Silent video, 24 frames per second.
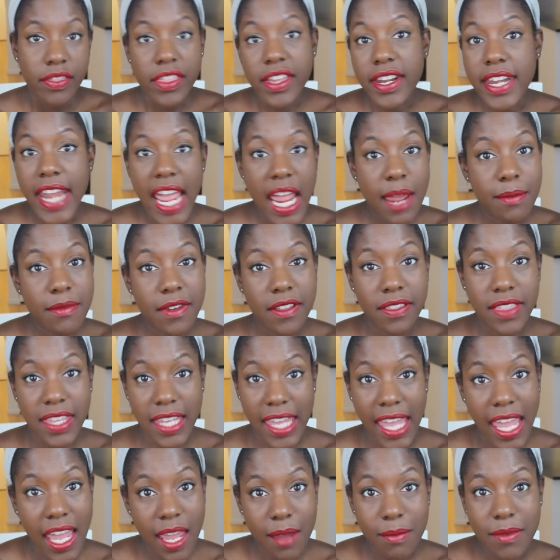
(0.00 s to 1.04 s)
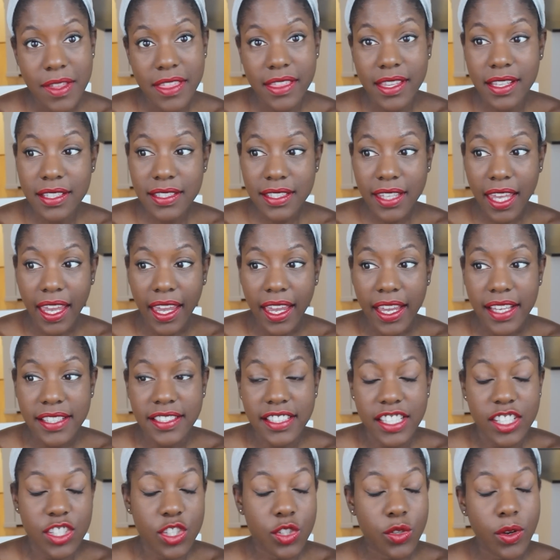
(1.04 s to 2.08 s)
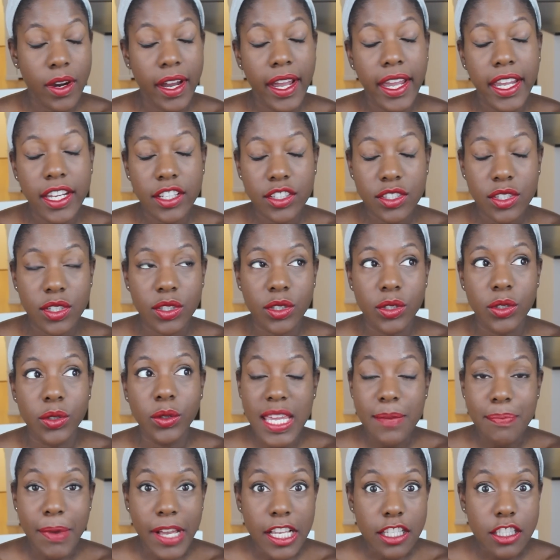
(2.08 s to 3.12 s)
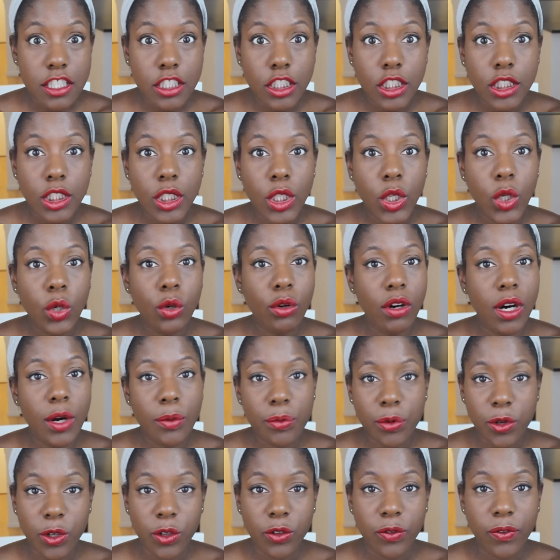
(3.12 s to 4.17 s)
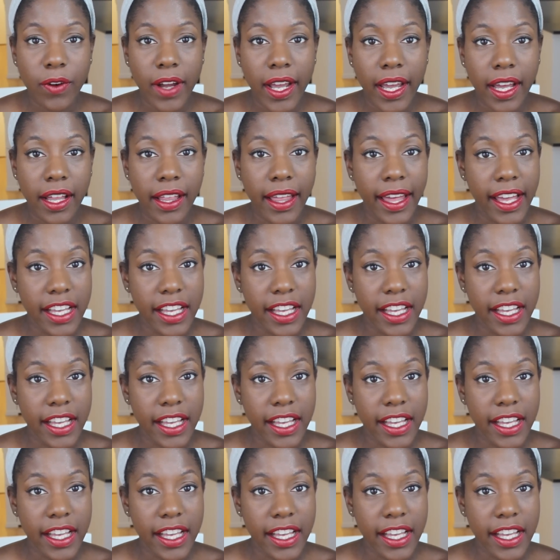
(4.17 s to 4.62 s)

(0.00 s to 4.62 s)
The name of the game in this case is trying to keep as low a profile